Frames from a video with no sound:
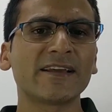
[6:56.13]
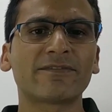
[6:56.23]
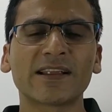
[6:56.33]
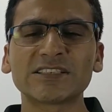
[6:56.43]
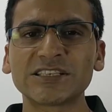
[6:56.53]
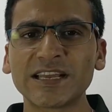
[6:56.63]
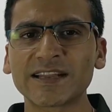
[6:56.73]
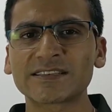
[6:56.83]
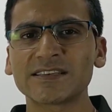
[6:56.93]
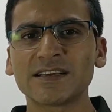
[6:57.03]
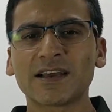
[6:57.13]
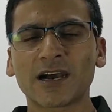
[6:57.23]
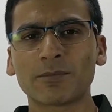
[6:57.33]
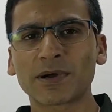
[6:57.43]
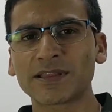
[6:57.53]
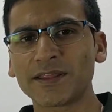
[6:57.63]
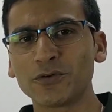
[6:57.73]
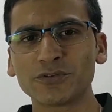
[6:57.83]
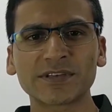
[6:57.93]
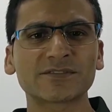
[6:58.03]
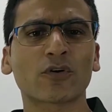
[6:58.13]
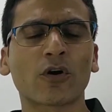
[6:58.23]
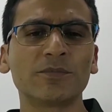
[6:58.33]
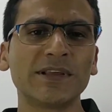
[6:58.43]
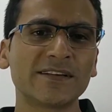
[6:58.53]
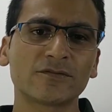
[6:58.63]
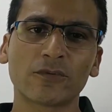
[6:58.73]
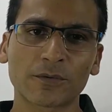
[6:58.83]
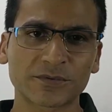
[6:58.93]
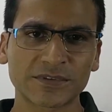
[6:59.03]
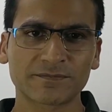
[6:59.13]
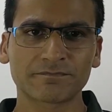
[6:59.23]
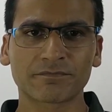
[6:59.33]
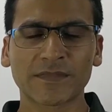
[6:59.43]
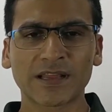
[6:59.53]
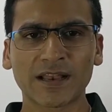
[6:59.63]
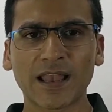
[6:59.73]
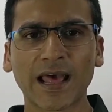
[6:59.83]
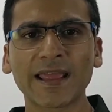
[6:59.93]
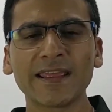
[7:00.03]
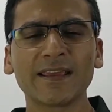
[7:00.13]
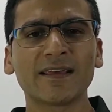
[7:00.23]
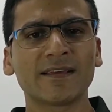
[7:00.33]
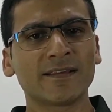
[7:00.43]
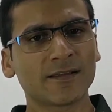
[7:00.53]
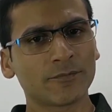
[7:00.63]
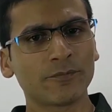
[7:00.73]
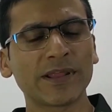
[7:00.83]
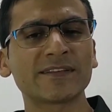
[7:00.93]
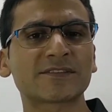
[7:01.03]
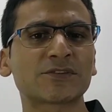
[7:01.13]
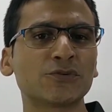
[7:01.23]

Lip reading: differentiate among the uses of these verbs. Lie means